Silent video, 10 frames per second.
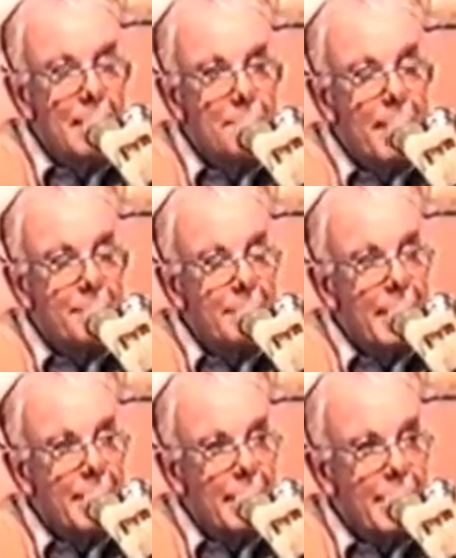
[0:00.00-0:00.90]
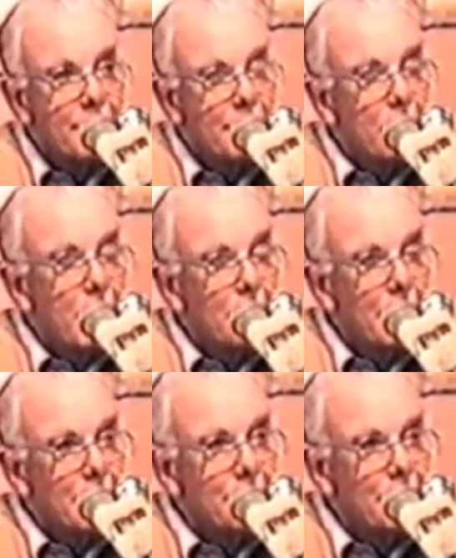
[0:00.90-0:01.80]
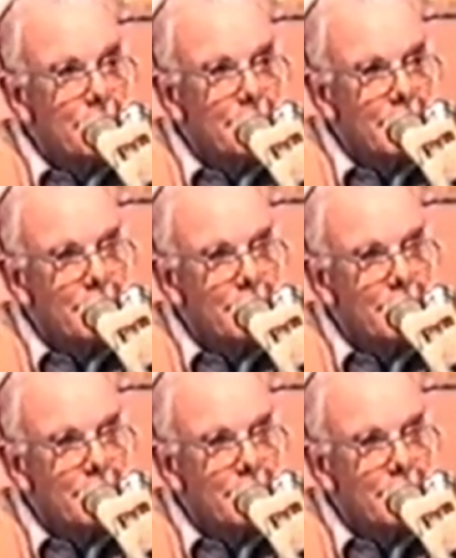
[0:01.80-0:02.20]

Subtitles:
But in that connection, while one is sort of